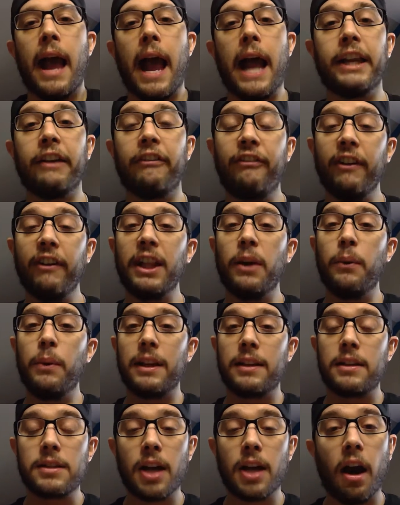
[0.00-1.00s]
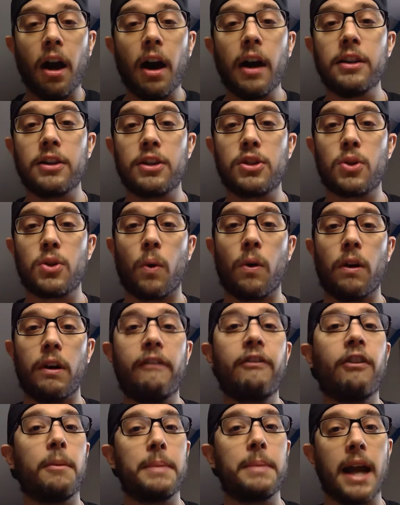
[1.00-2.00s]
And you fill it with a ton of
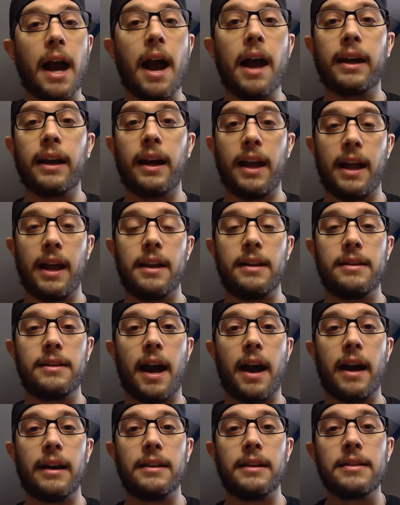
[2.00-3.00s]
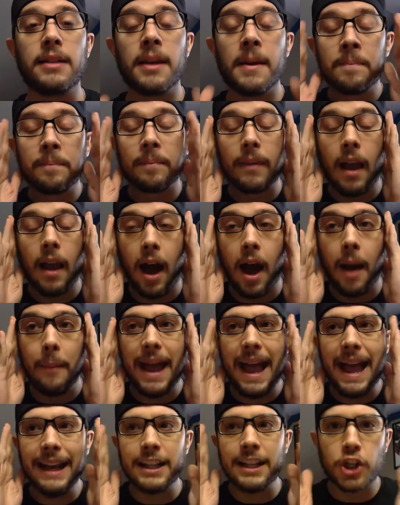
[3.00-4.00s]
story for Bianca and Adonis. And
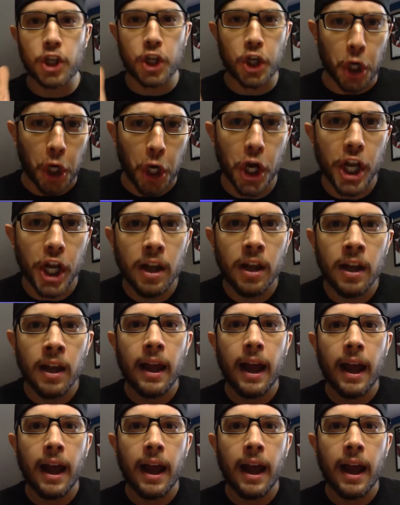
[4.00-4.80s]
it's good.